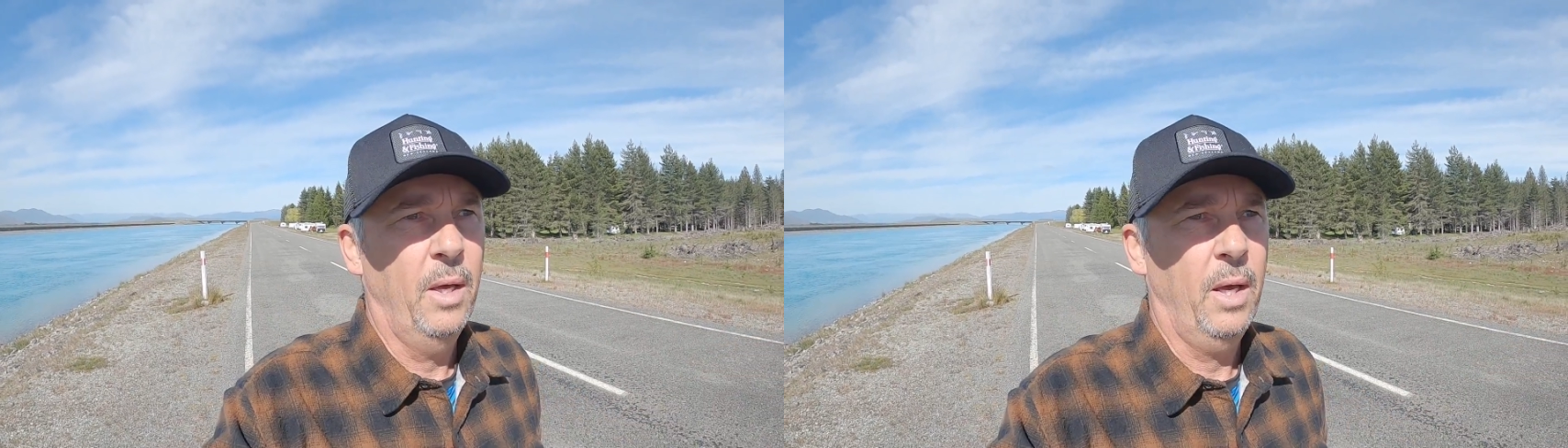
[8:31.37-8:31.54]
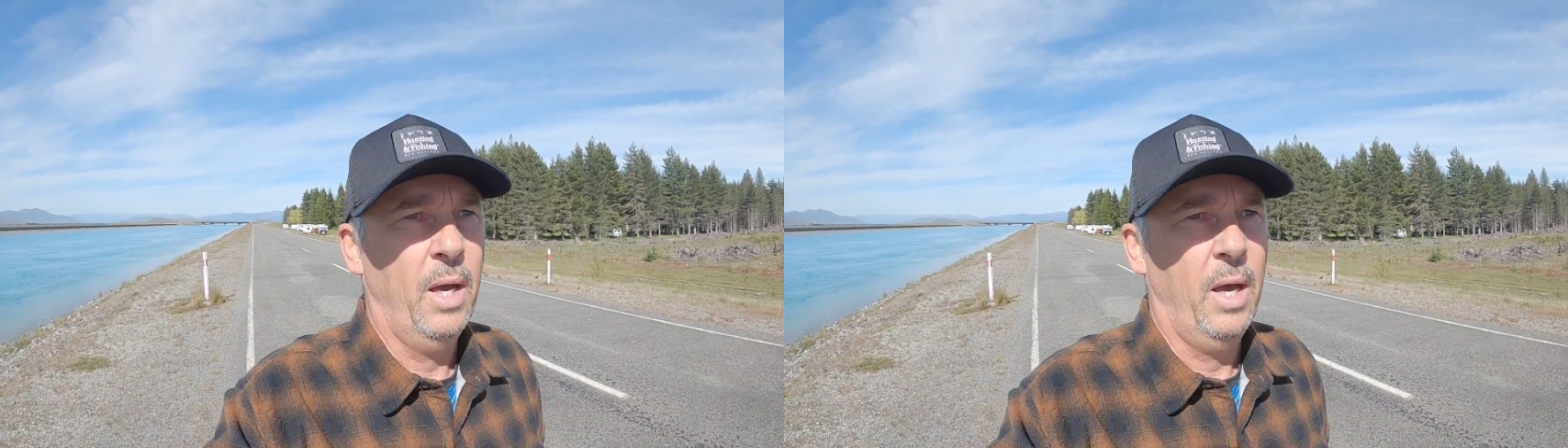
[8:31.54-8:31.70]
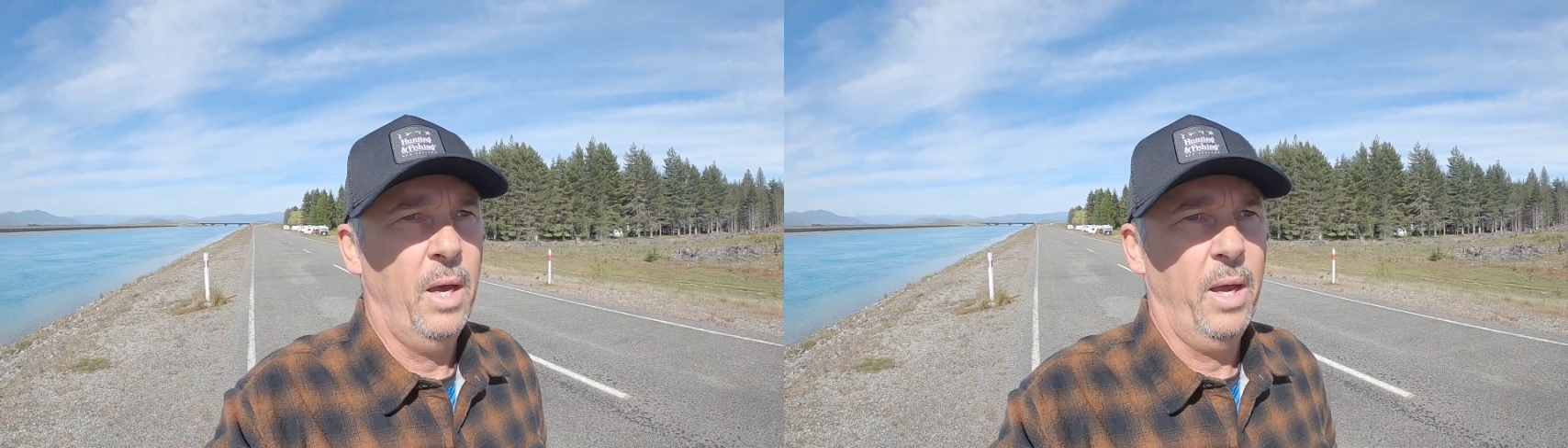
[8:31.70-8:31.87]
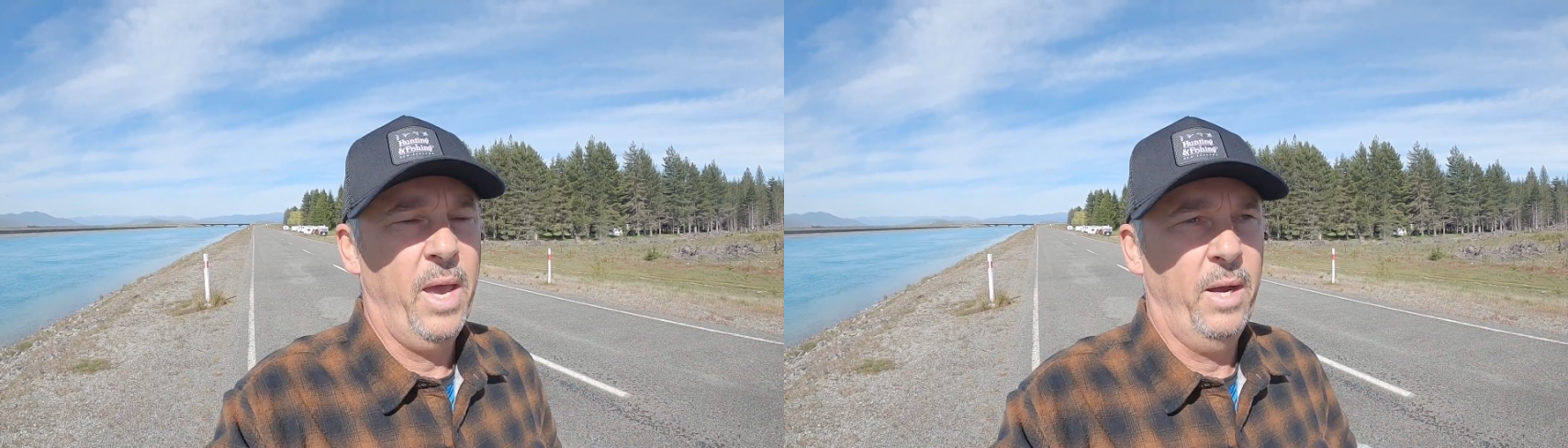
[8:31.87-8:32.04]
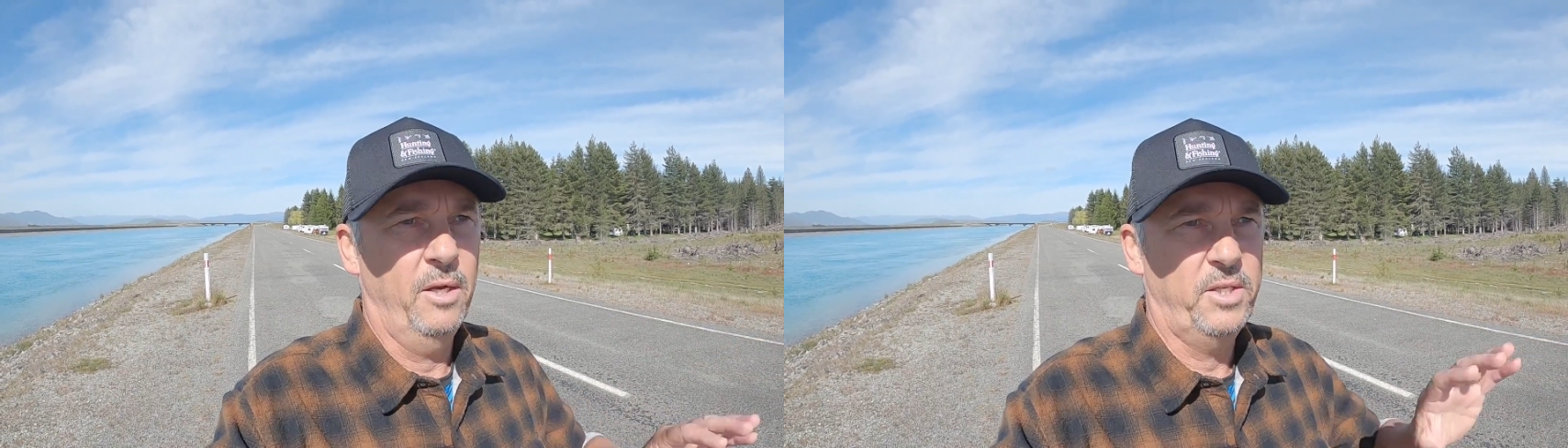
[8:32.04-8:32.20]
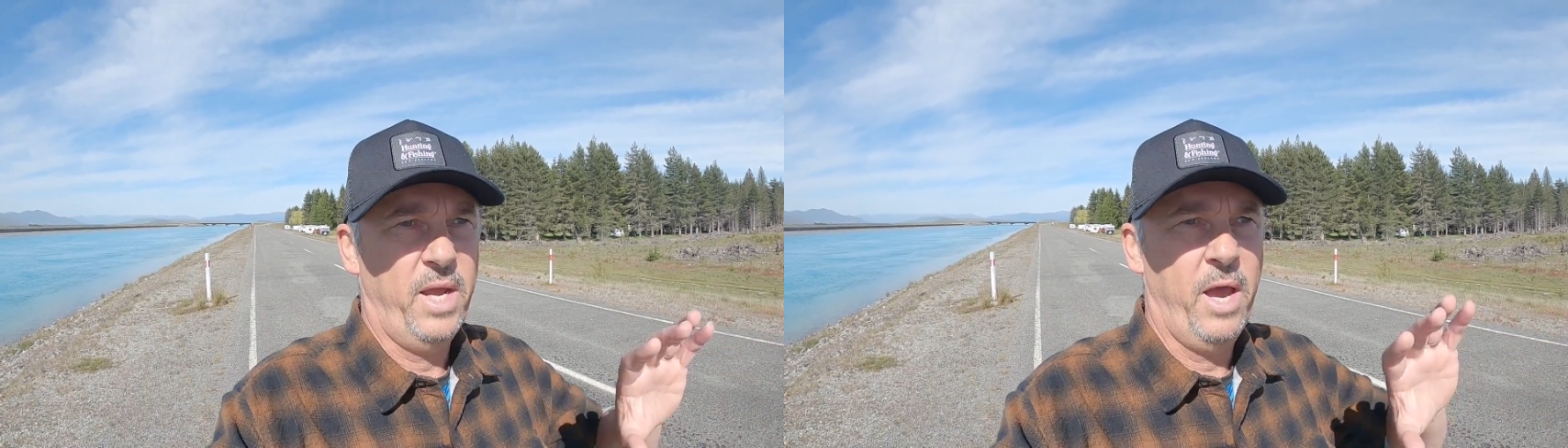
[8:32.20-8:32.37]
and
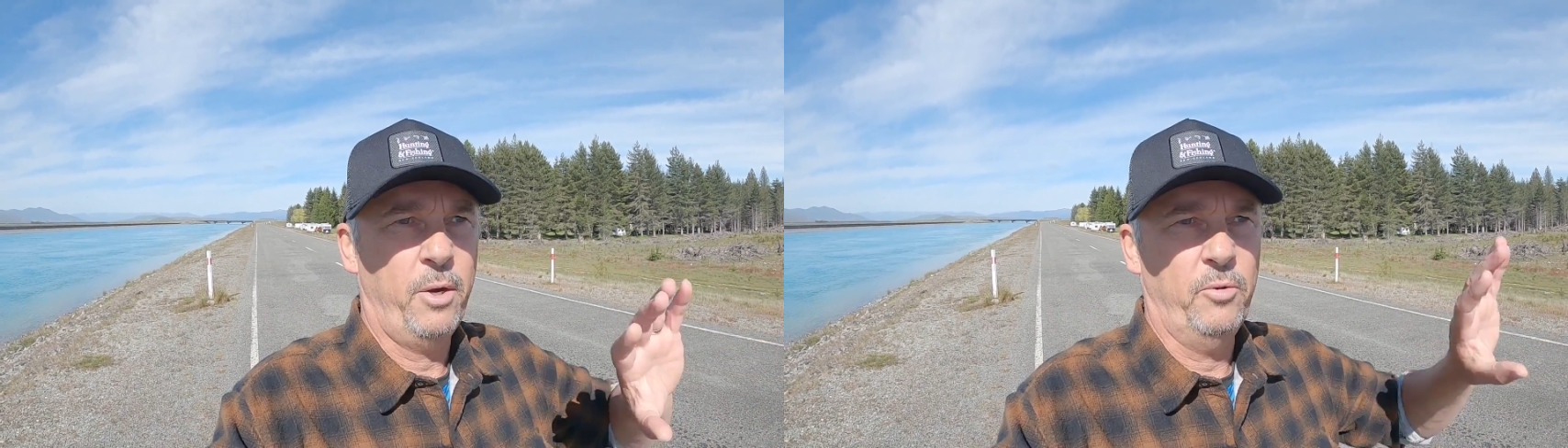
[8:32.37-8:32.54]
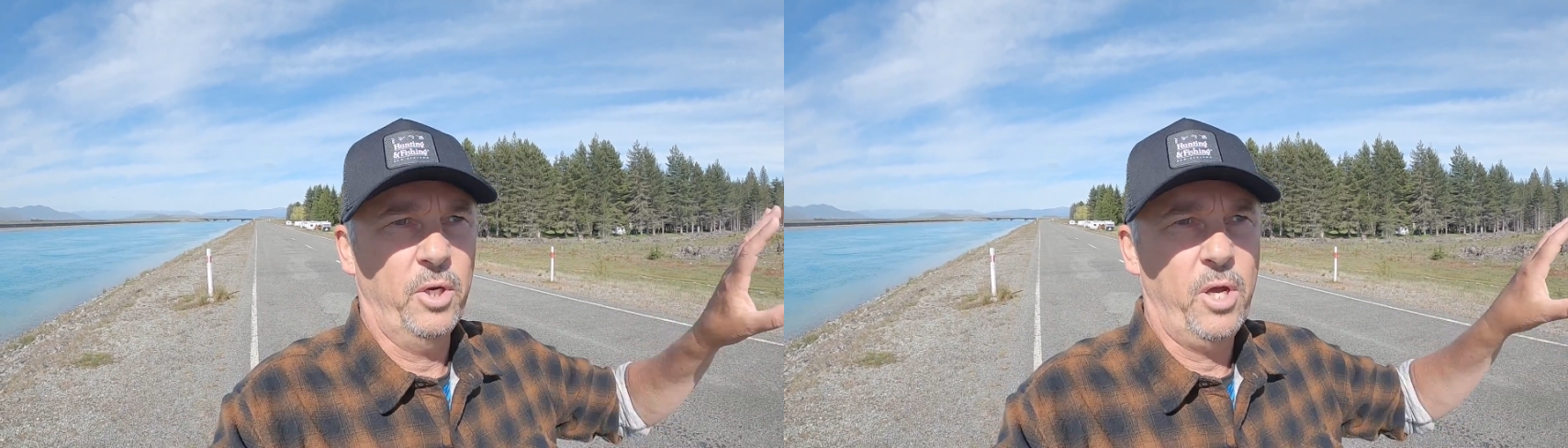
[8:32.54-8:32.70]
it's out on the